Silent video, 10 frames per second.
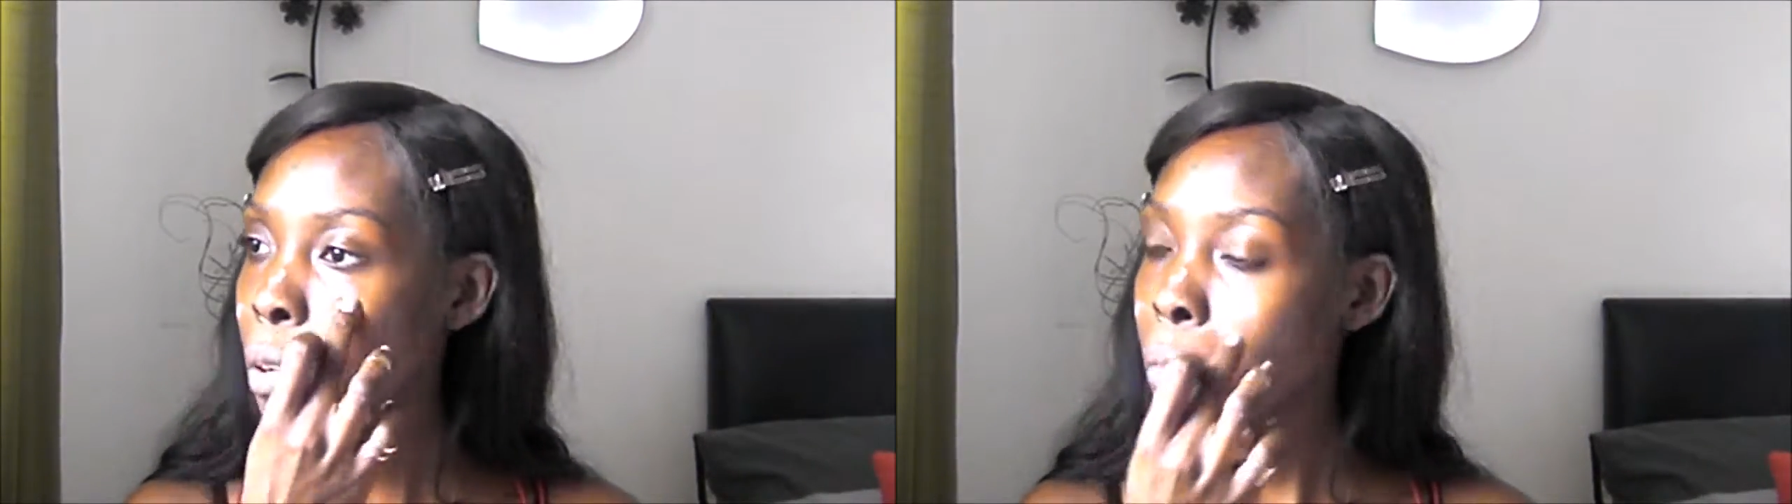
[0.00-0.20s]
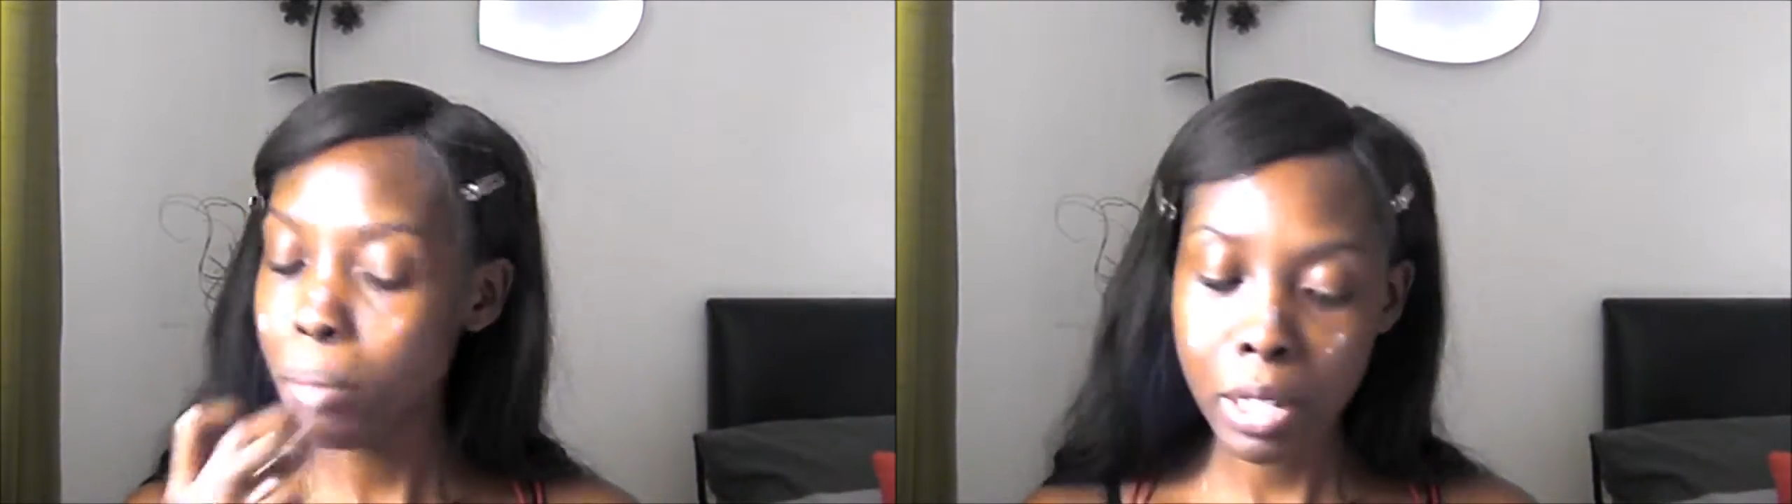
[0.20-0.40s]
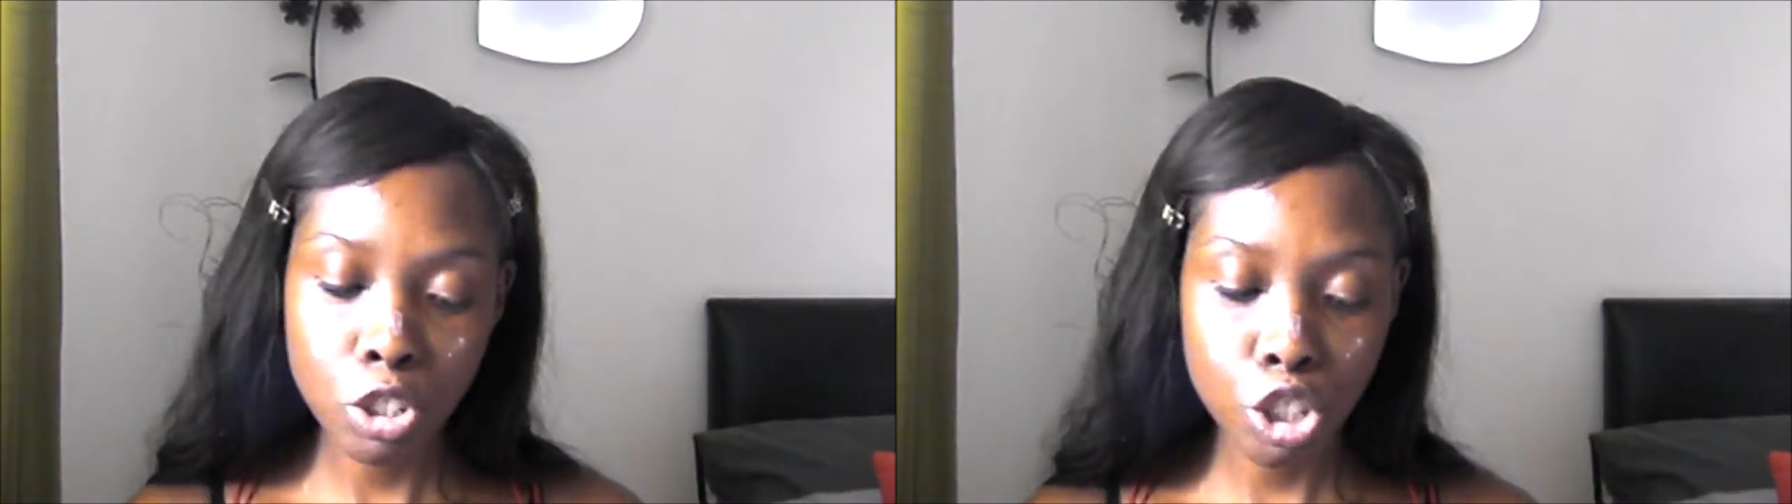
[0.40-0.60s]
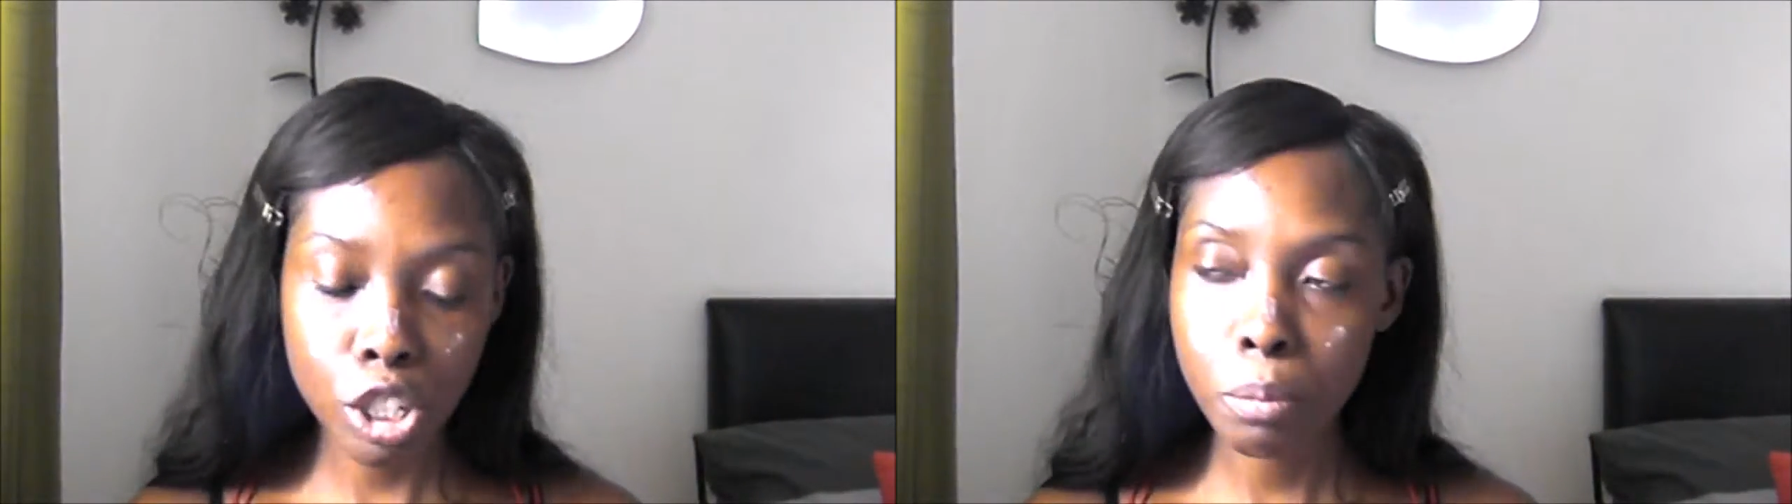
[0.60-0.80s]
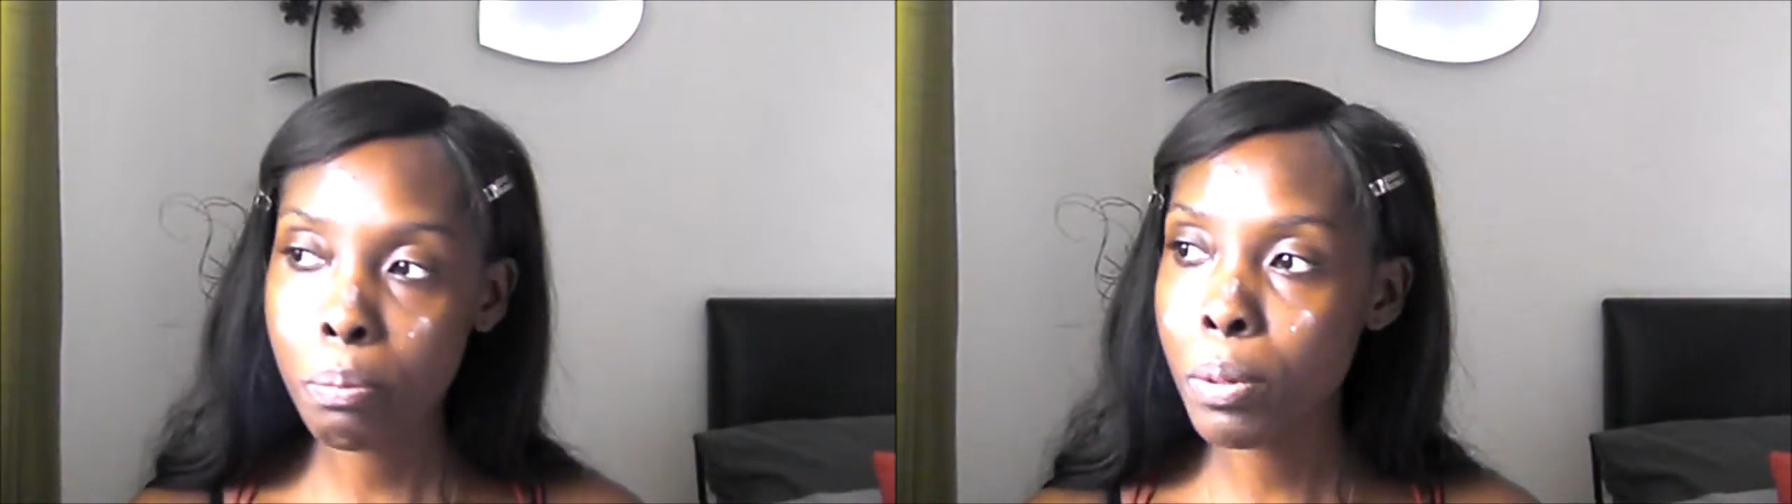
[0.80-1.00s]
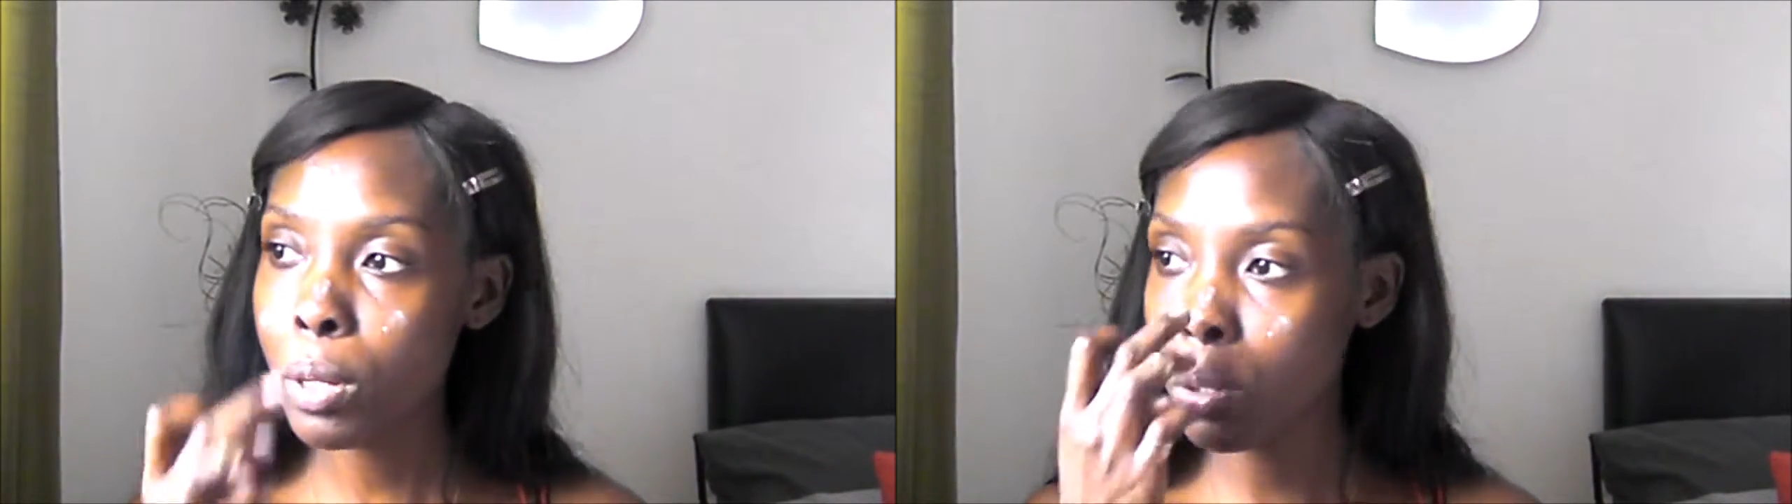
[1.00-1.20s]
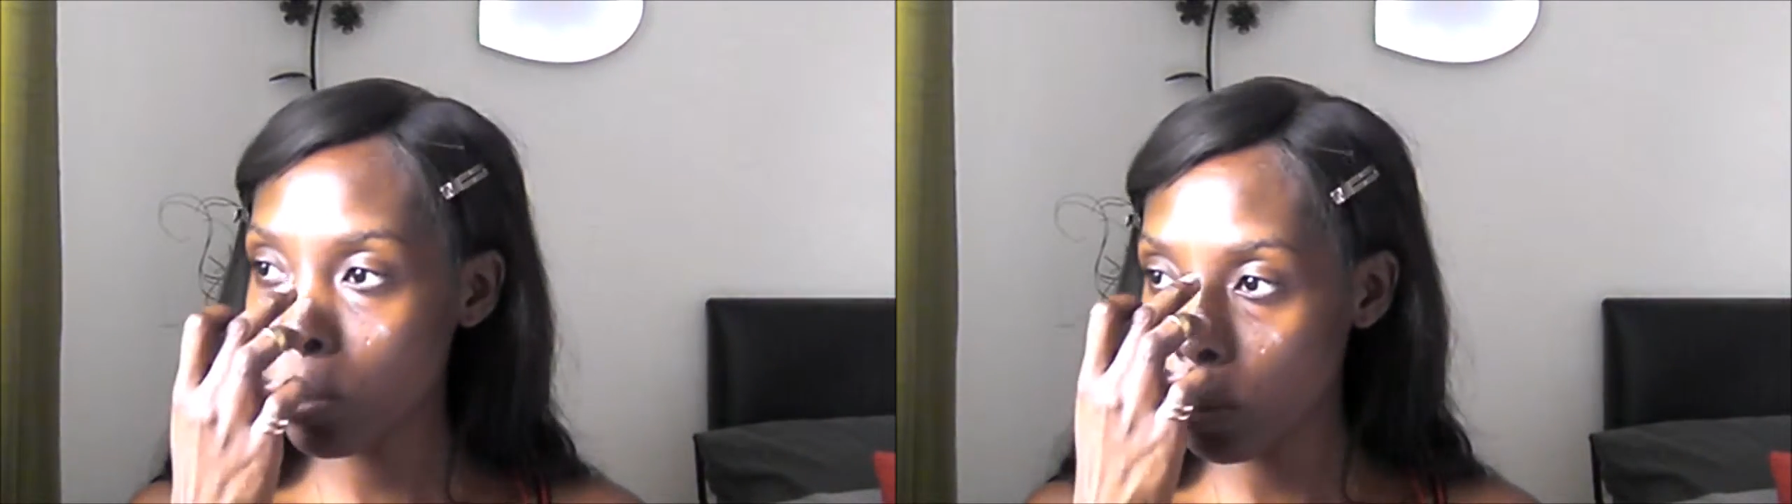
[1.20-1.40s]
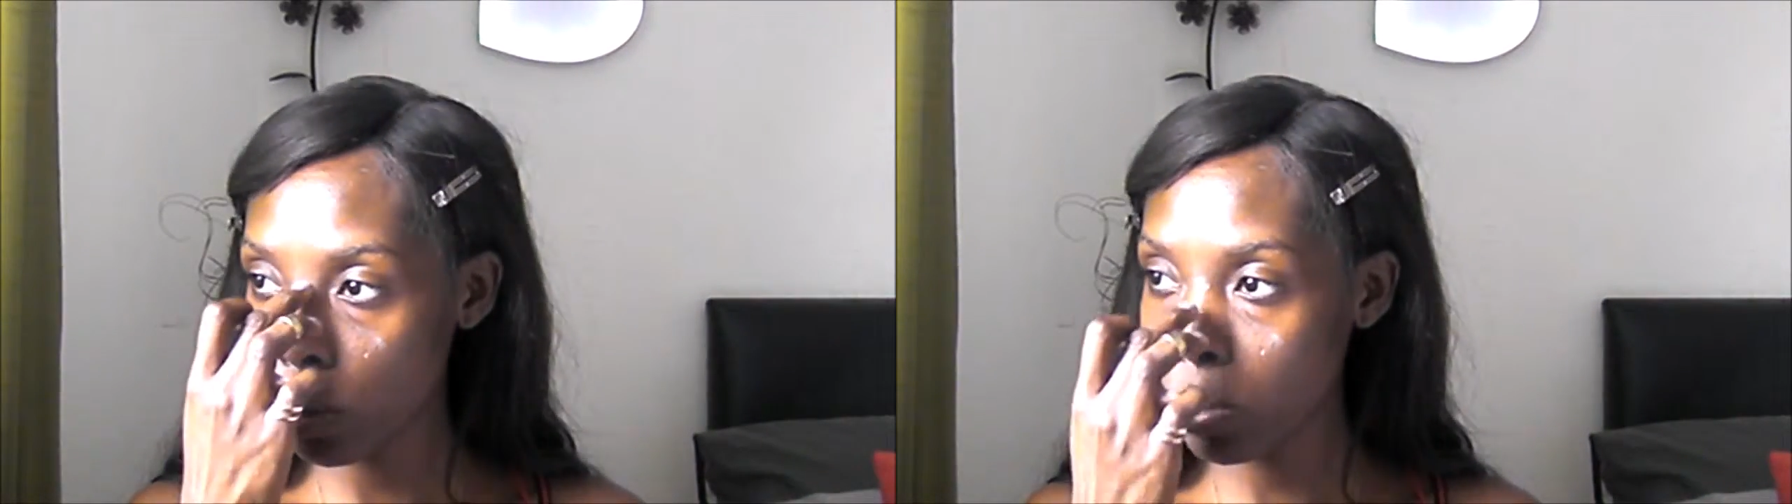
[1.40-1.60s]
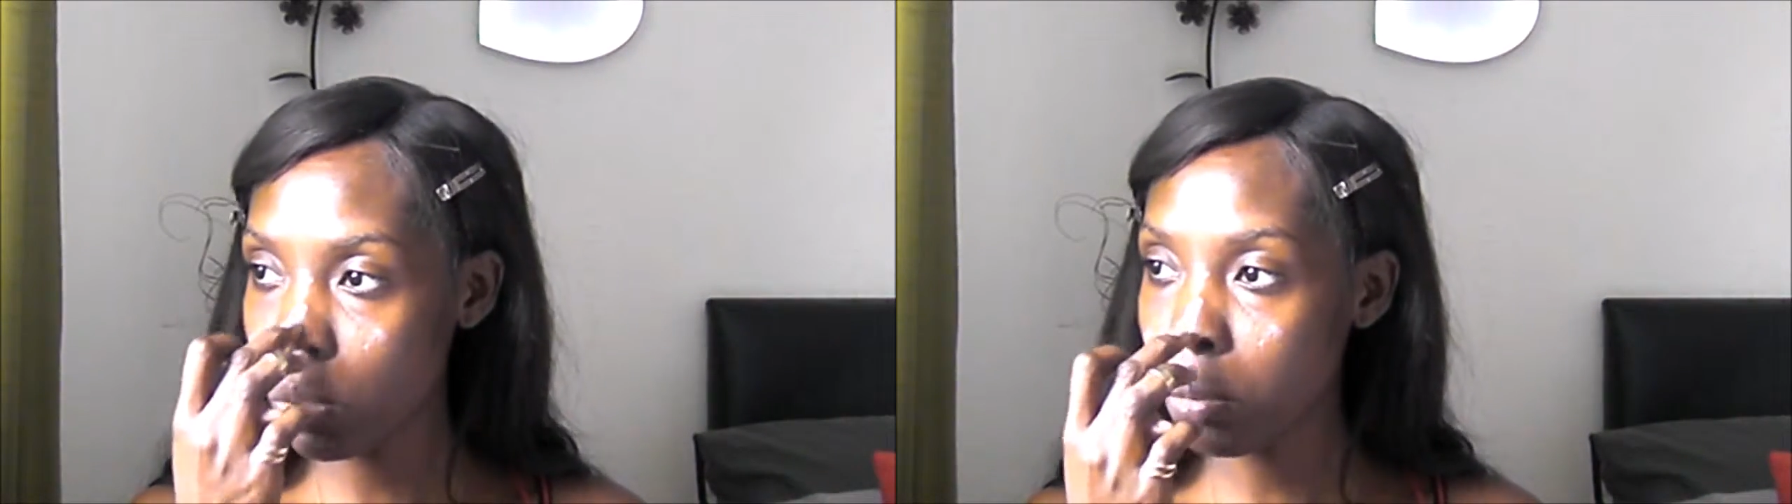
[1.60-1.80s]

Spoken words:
on my cheekbones,